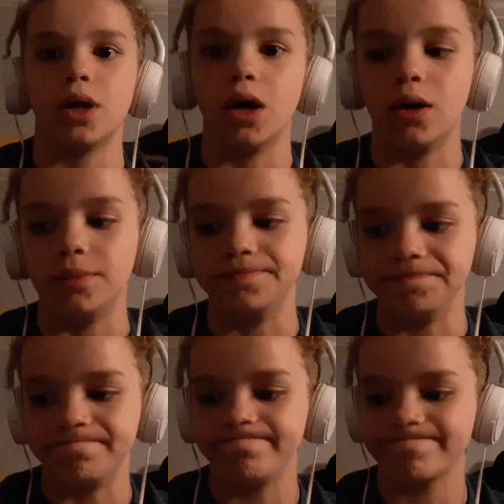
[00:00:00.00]

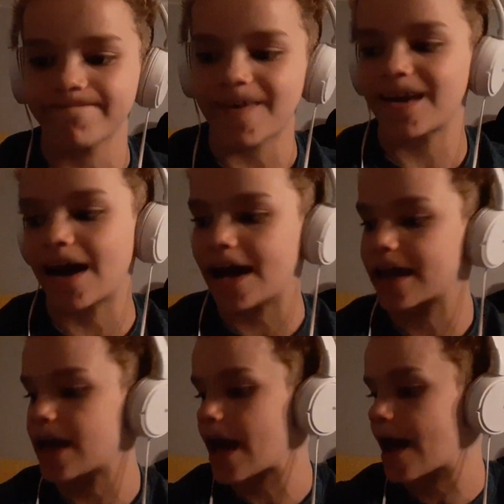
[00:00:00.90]

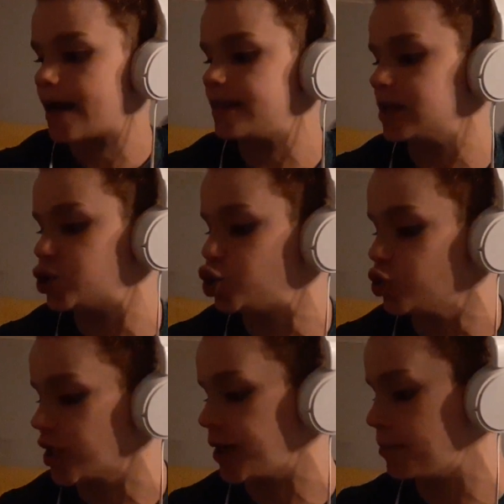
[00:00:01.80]
I had this
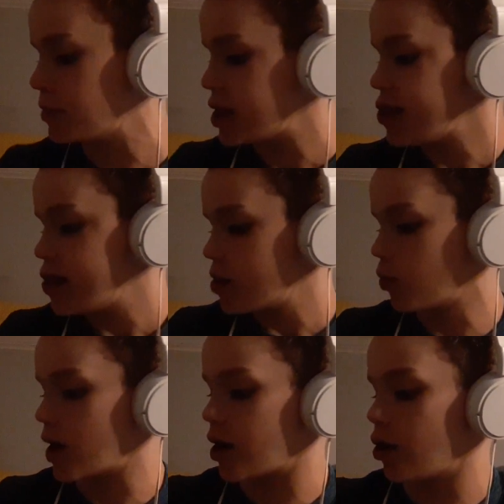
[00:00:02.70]
dream
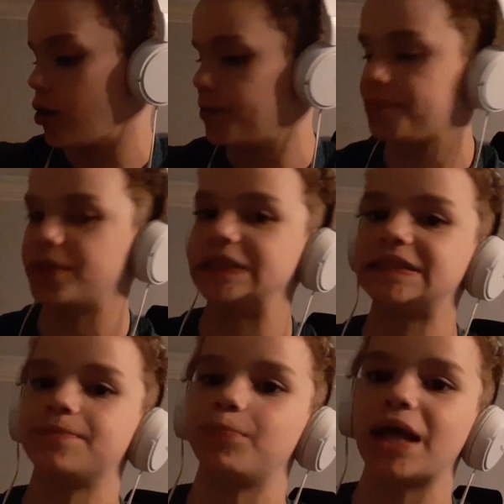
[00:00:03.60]
where
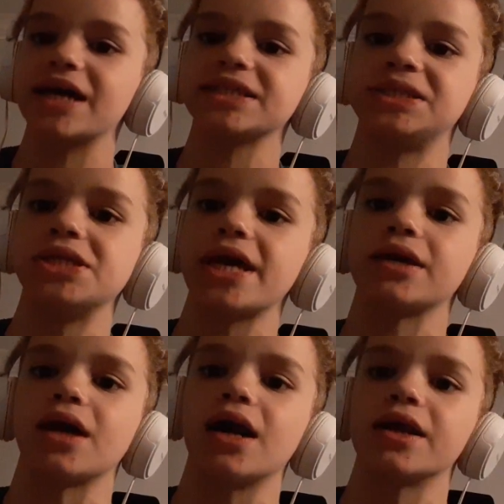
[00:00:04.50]
this black
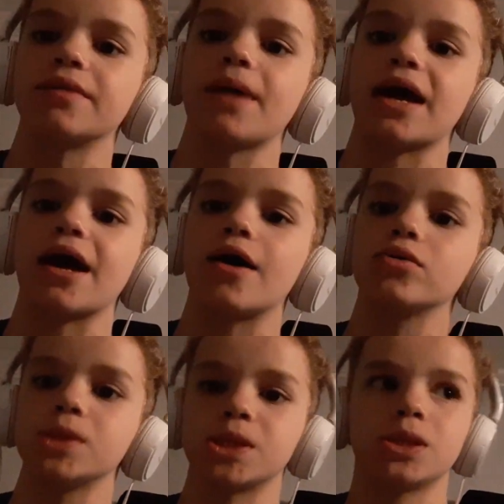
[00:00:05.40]
snake got into my
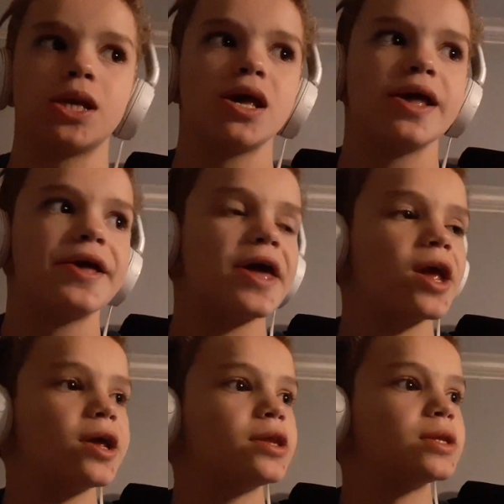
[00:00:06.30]
house.
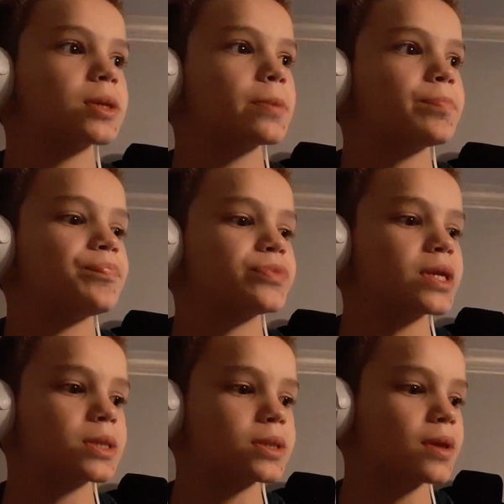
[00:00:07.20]
And
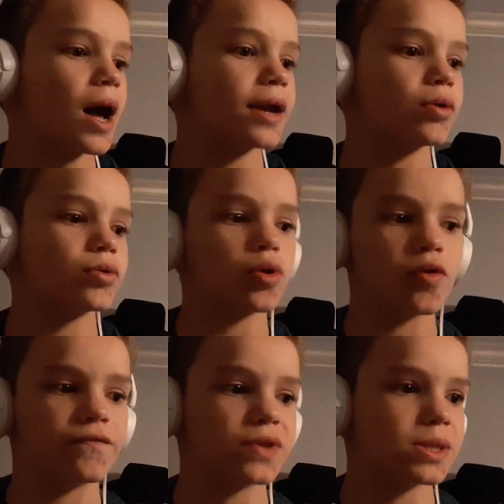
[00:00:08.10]
I don't know
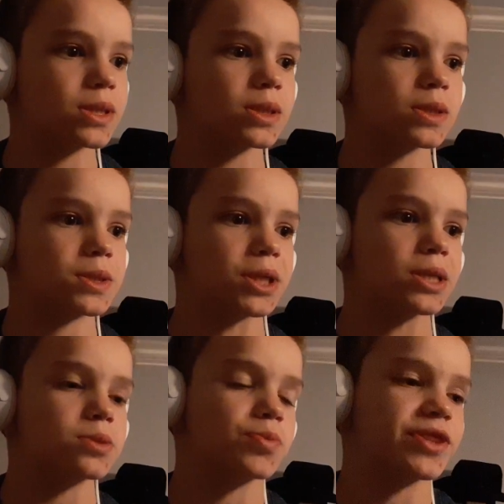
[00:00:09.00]
if this is
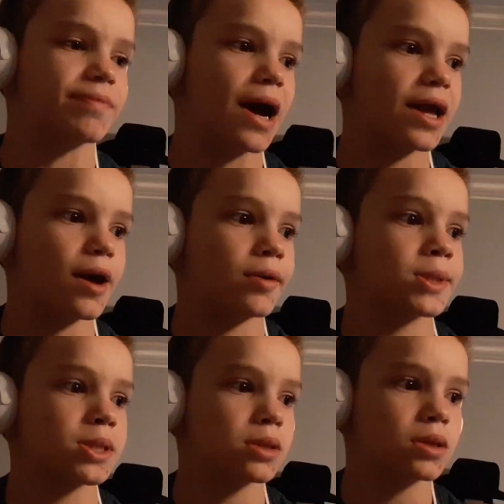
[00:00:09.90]
just with my
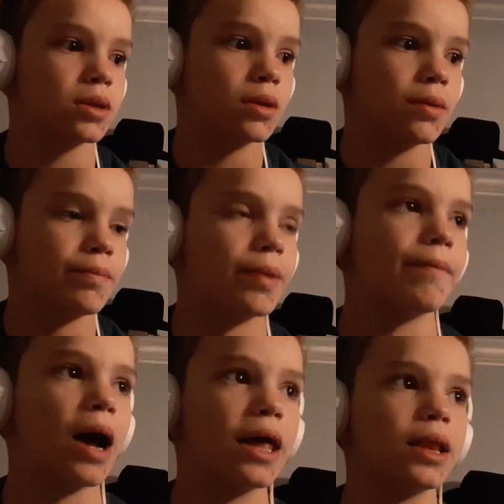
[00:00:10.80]
house, but
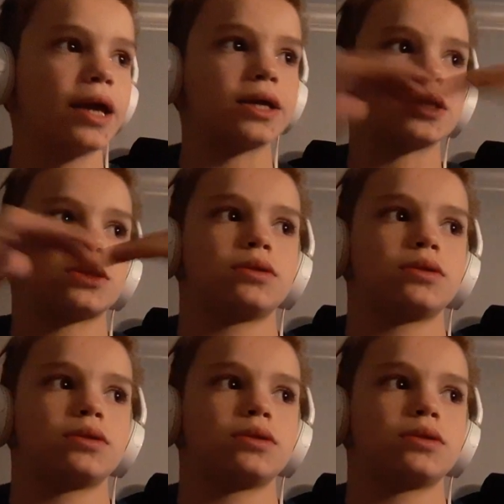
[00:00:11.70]
my like